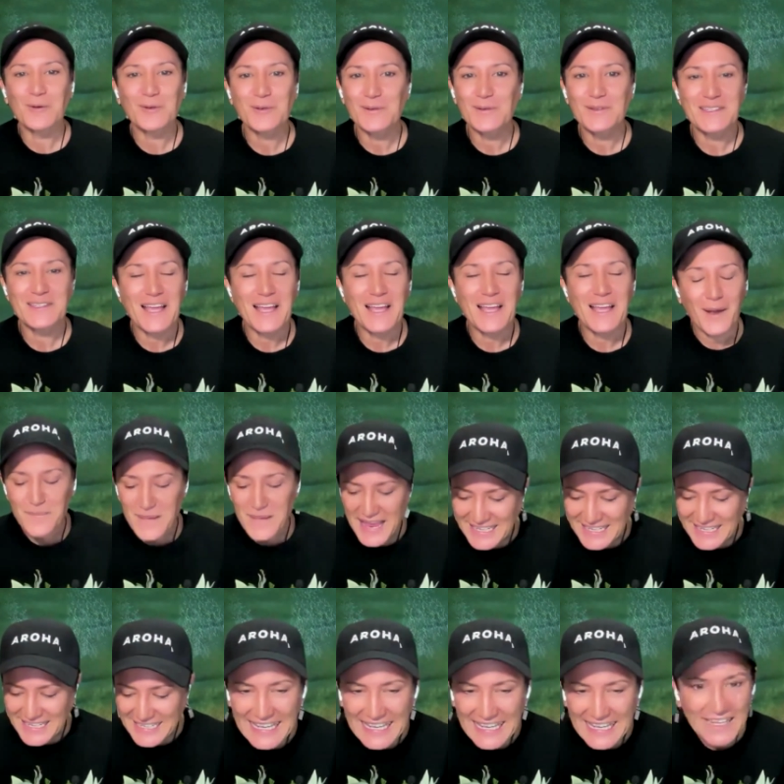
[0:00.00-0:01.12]
I think our oceans
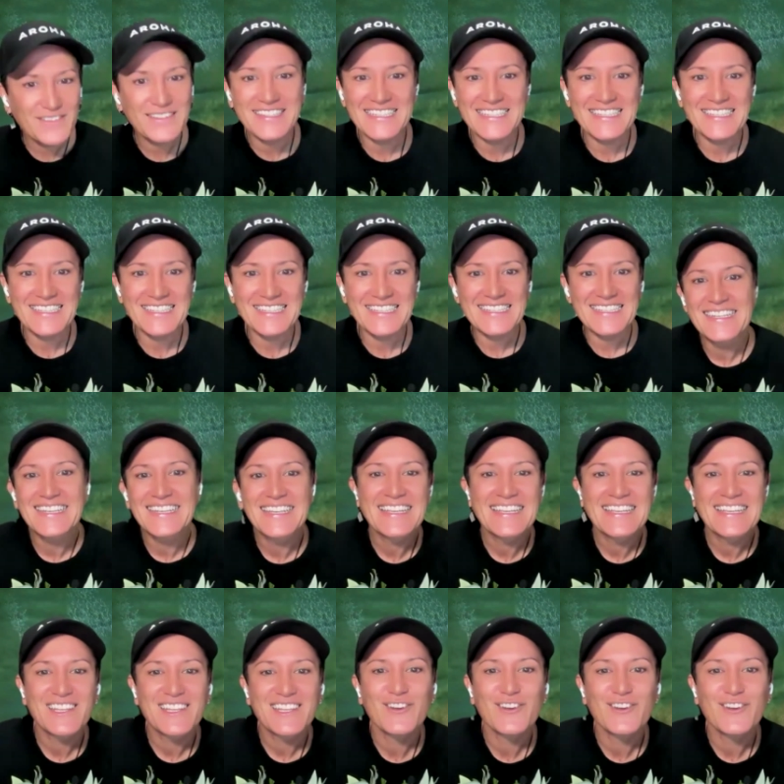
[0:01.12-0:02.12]
are magnificent.